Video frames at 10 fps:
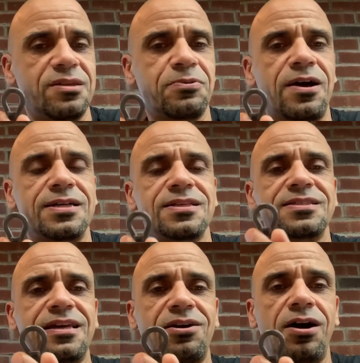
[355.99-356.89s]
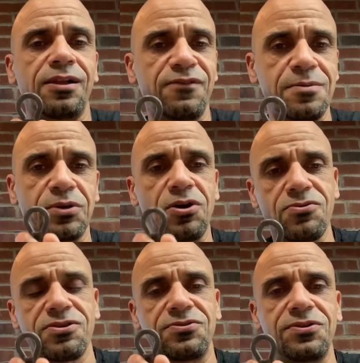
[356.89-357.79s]
the process that all of them go
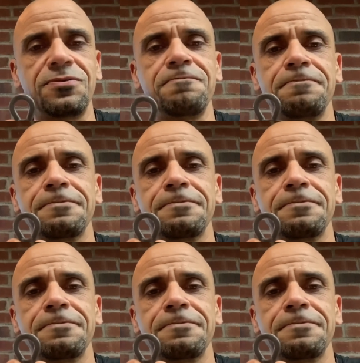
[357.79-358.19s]
through.